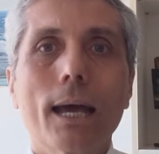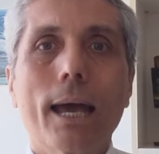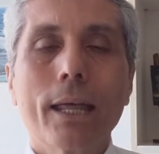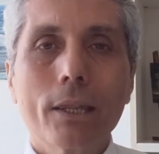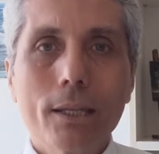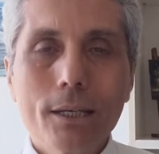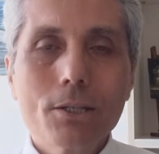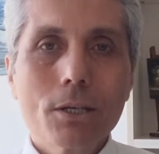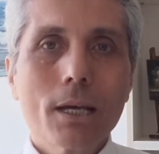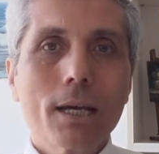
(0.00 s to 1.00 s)
and
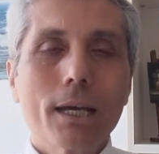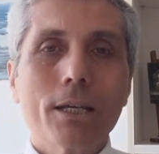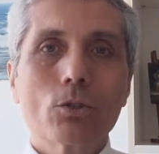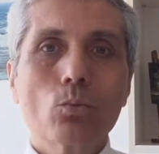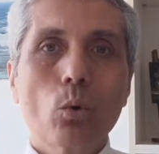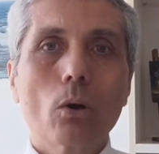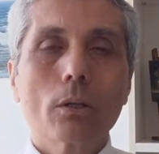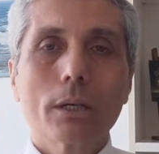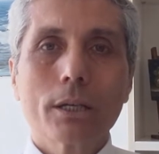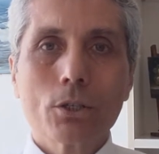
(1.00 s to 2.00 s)
this is
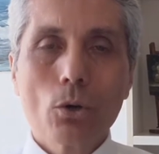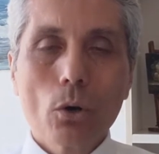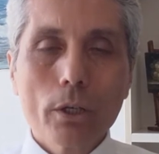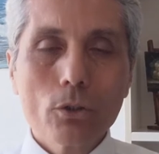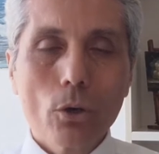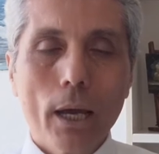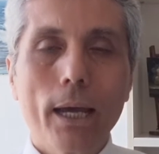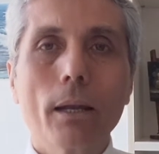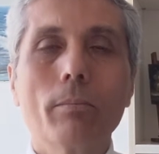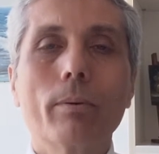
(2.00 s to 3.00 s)
what is going to
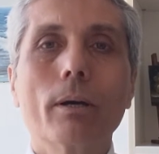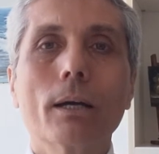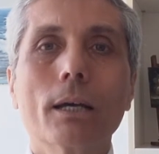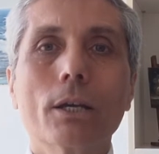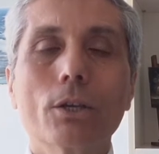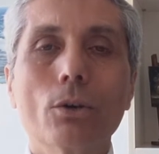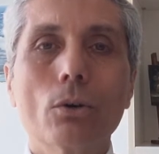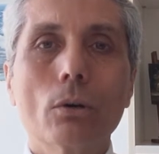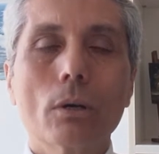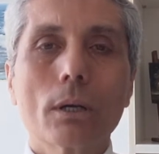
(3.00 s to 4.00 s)
help
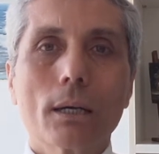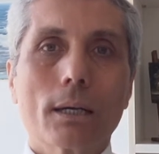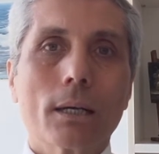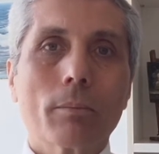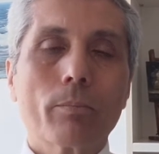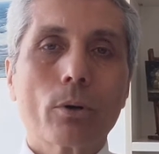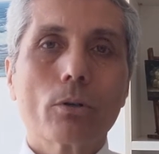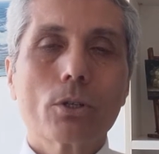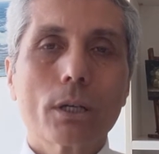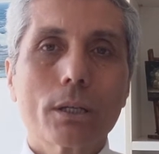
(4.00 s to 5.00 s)
your
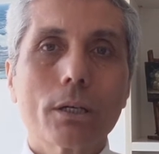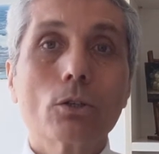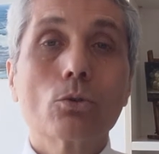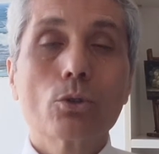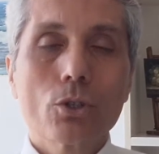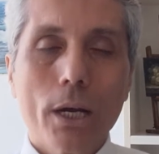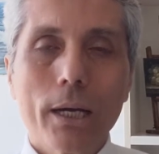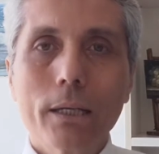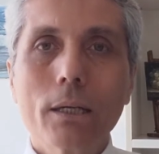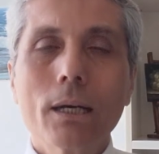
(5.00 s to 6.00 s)
project to
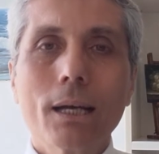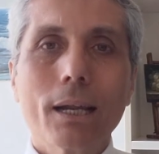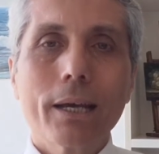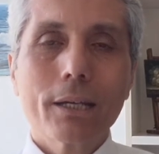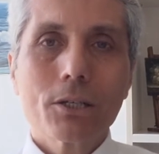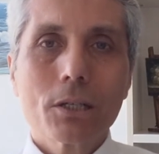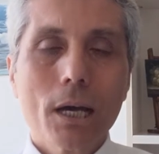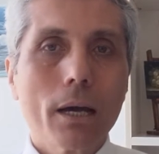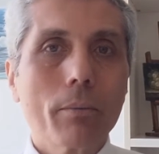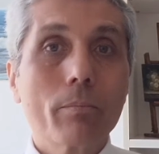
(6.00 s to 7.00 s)
shine like a star.